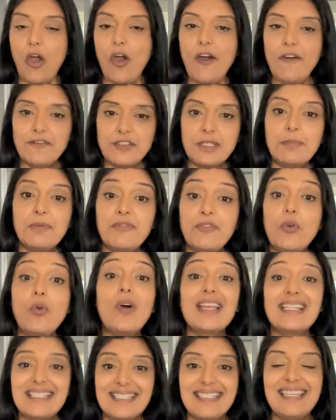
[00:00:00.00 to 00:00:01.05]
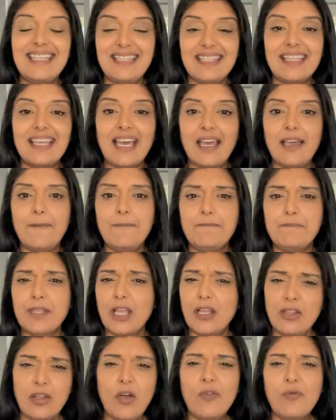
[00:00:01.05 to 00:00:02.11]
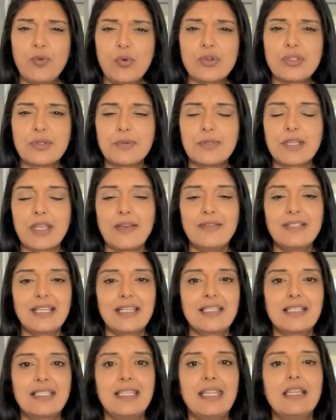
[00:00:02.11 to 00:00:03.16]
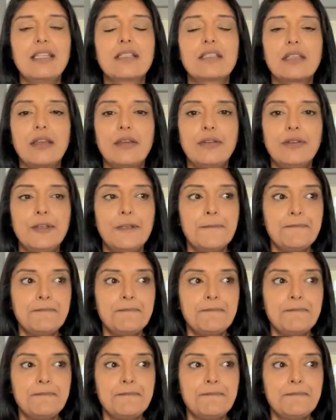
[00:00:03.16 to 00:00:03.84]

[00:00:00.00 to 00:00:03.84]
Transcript: obviously before I did that, a lot of water was going down the sink. So